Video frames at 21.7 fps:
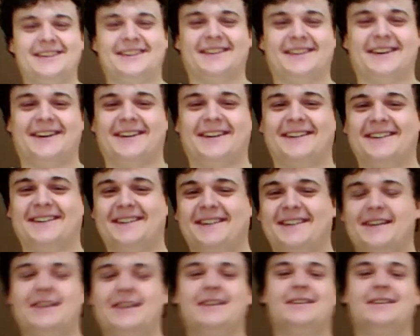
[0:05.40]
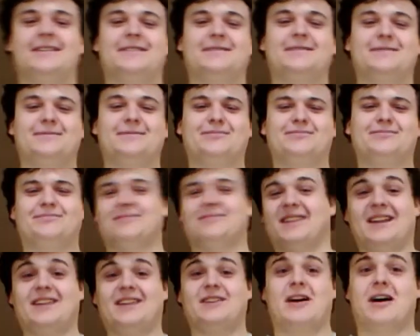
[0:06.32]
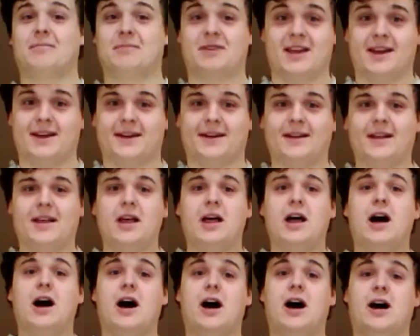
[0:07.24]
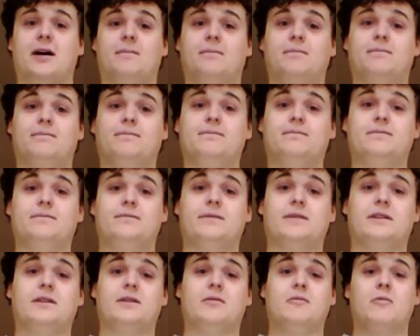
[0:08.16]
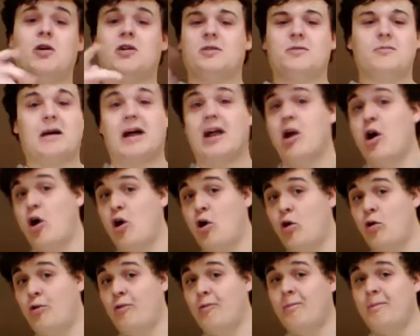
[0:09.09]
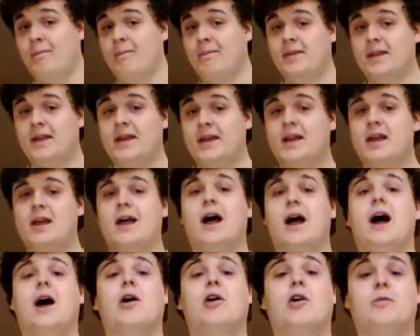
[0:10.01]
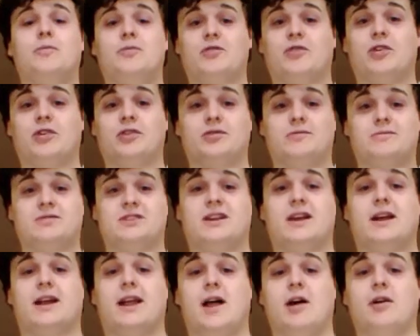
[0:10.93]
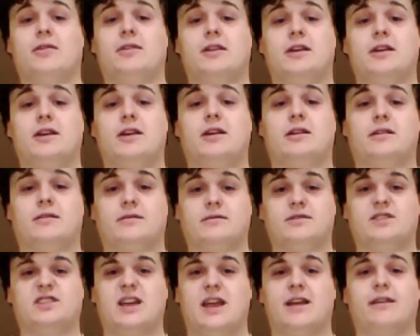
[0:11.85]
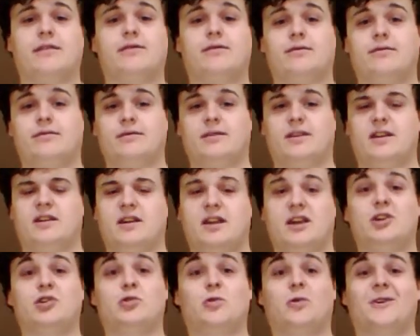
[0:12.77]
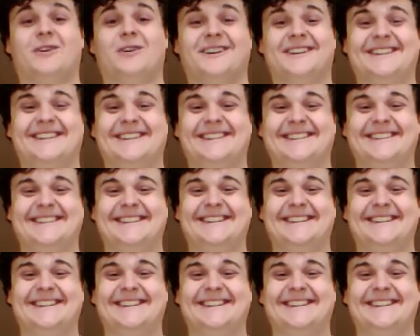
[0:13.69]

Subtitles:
you there. You know, I'm kidding. Welcome to my home. I hope you're all staying healthy and safe and indoors.